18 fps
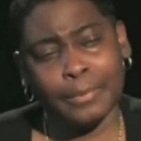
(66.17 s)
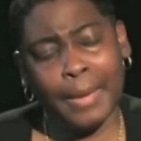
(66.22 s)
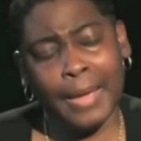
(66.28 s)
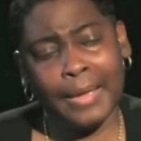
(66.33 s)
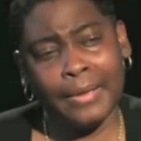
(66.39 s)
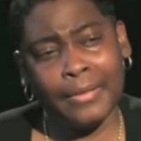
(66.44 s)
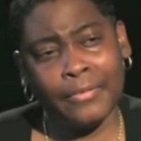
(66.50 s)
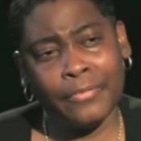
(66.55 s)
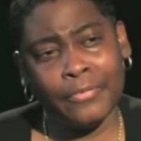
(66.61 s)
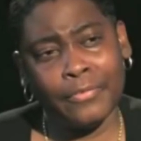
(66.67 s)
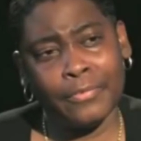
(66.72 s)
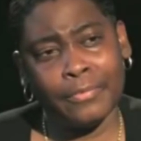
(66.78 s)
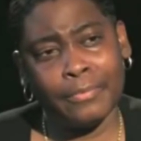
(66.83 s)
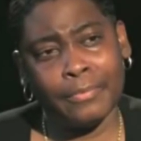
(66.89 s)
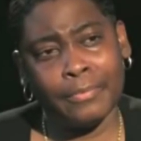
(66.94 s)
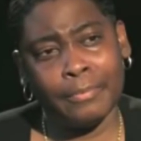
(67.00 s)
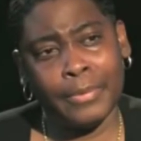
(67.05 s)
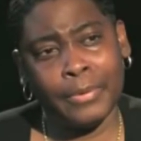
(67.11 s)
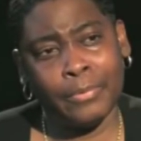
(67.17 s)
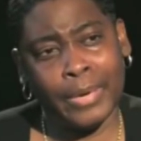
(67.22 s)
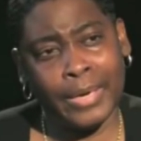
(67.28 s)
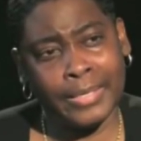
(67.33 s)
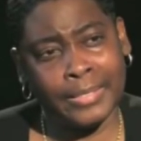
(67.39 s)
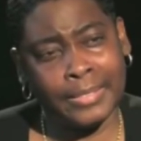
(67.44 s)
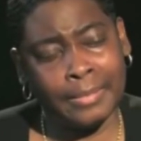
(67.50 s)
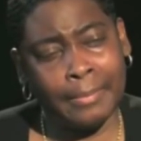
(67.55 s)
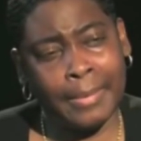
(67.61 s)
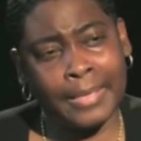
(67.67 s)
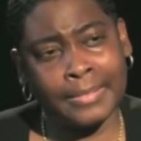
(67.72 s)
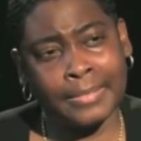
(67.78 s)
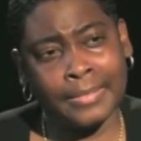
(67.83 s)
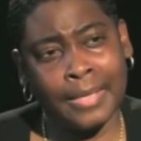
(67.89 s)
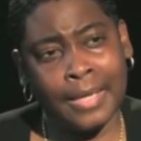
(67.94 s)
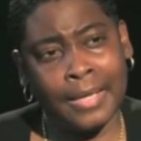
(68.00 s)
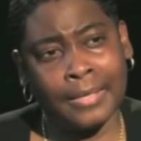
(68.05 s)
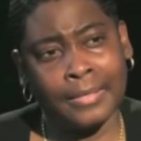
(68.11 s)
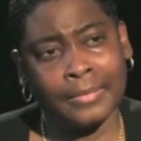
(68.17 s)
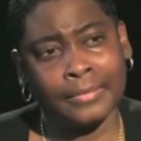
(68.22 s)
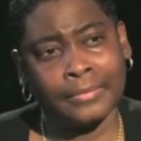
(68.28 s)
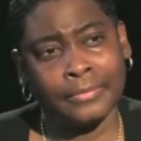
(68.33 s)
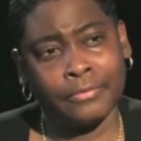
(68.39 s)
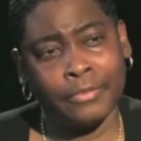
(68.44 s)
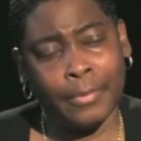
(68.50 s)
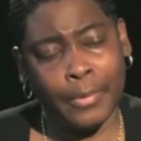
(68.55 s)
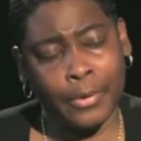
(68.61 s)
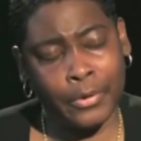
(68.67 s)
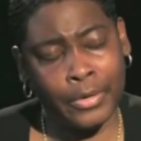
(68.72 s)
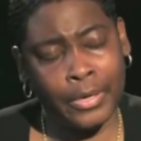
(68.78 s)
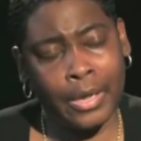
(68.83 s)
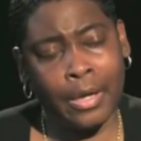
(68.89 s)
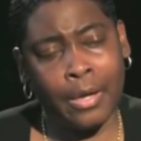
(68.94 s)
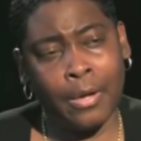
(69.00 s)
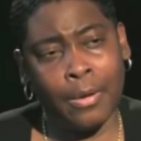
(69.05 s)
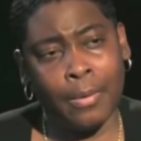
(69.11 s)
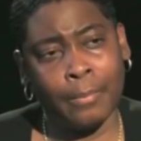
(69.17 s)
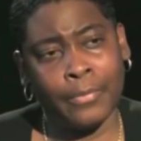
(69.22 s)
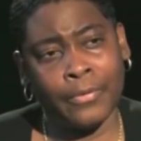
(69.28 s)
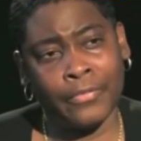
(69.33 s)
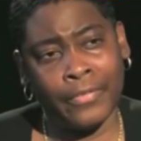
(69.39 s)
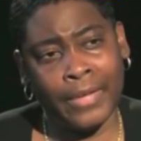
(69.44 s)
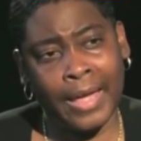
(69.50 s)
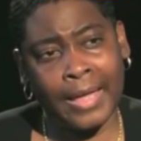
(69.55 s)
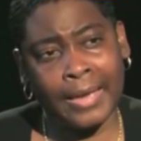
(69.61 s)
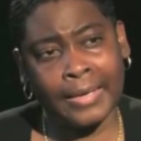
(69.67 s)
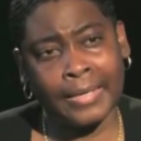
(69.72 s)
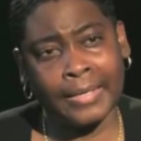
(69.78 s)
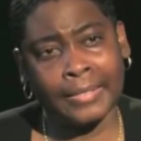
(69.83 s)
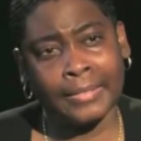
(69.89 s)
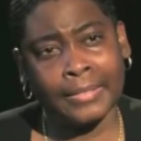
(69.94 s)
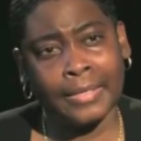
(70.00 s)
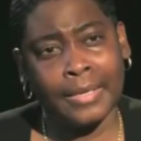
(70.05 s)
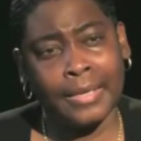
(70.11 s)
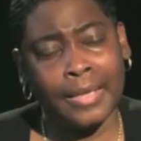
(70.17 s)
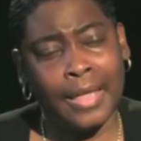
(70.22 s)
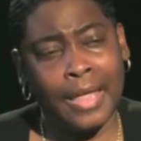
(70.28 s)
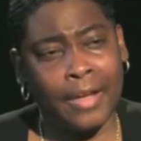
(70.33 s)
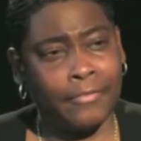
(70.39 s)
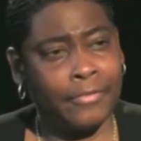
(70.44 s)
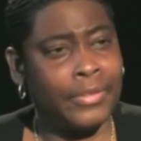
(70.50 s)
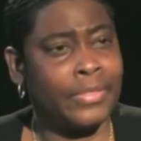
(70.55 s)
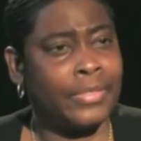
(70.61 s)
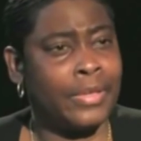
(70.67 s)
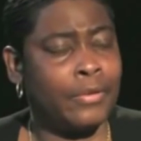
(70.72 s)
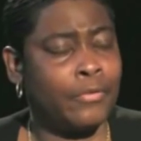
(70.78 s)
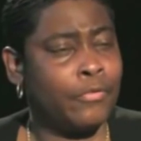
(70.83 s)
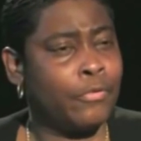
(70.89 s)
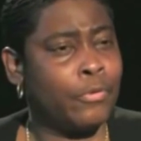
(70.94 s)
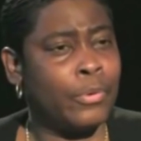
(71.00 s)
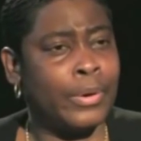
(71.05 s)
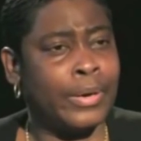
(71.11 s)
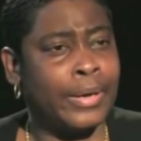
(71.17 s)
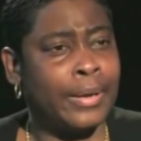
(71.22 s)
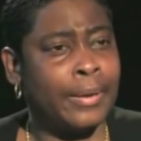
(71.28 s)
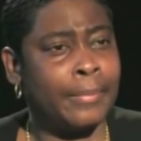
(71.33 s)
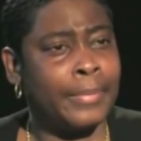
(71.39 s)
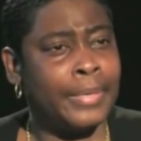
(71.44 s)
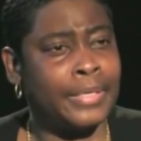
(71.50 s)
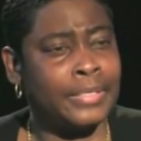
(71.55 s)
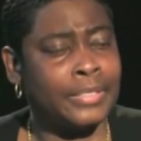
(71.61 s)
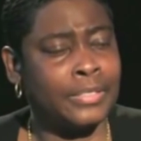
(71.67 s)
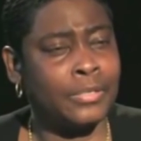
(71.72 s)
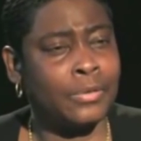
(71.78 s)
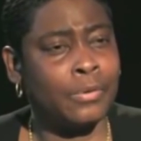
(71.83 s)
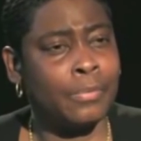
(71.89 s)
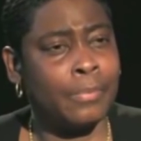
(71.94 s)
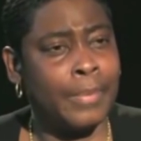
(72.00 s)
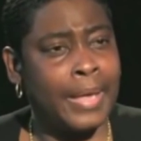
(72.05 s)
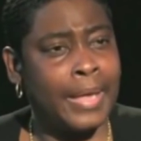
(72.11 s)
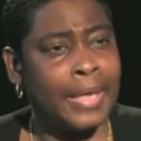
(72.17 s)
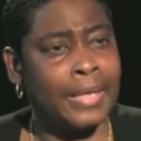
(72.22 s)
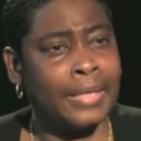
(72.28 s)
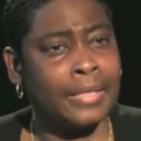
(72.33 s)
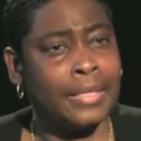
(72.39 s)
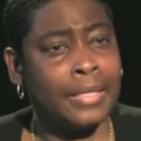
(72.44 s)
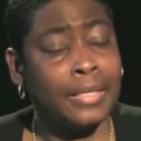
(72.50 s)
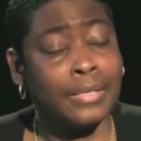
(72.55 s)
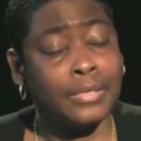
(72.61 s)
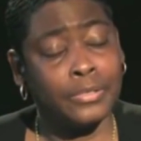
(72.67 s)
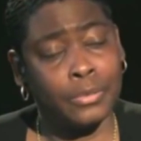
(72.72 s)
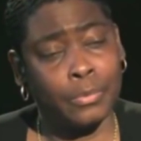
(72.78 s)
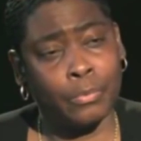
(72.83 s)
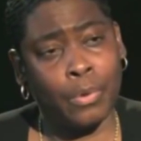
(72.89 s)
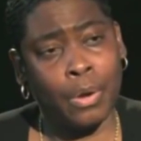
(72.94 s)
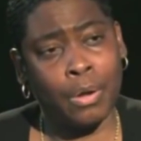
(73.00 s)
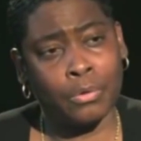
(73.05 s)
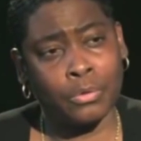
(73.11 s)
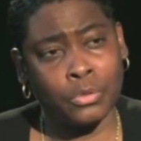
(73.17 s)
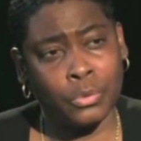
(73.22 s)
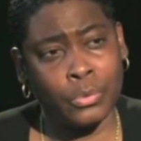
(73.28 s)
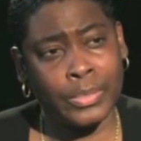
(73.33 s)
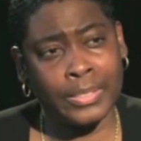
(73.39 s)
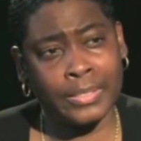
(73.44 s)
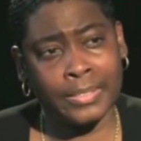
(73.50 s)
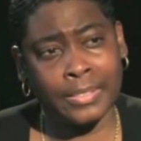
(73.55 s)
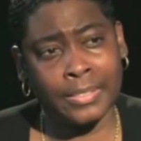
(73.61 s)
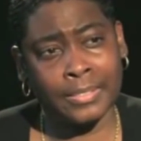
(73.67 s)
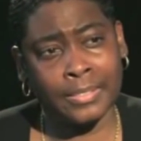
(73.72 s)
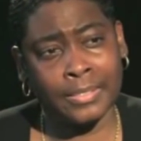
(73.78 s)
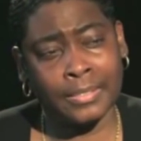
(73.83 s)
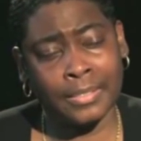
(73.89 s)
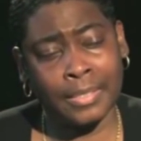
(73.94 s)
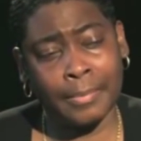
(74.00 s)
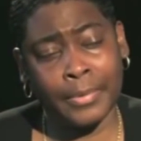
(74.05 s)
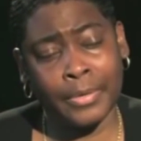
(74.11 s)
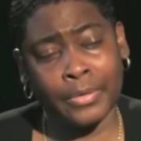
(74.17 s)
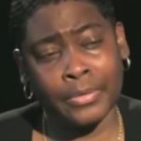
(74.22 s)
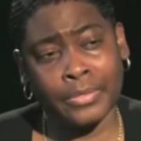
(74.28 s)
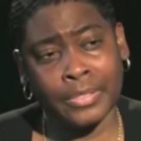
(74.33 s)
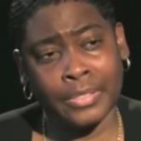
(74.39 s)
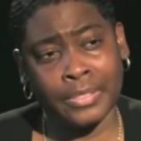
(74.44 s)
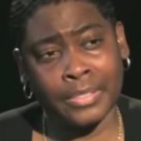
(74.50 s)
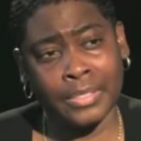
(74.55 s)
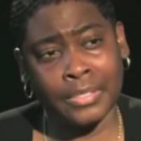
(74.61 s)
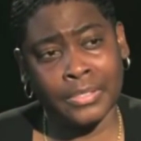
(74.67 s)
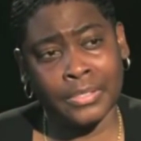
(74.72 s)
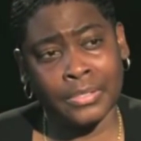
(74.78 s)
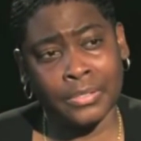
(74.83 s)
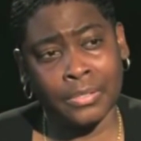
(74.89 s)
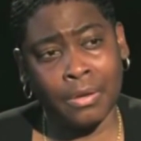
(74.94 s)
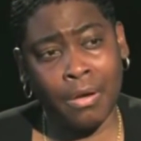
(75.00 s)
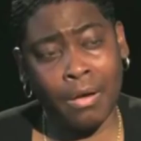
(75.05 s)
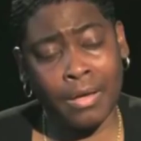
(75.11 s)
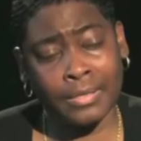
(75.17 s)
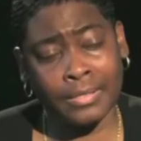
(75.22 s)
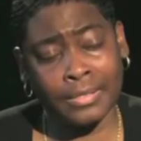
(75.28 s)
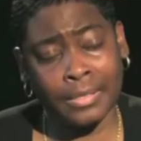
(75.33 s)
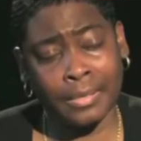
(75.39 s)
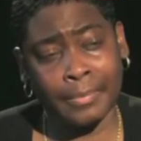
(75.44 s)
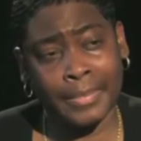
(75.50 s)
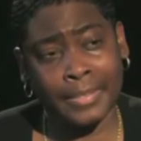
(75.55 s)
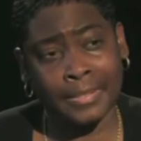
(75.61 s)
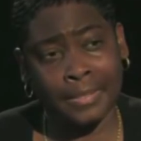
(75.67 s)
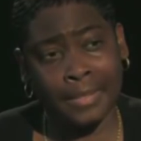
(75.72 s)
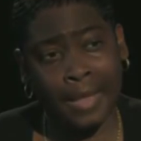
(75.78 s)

spite of me raising my son from a good home, providing everything for him, he still made some wrong choices, and some of those decisions cost him his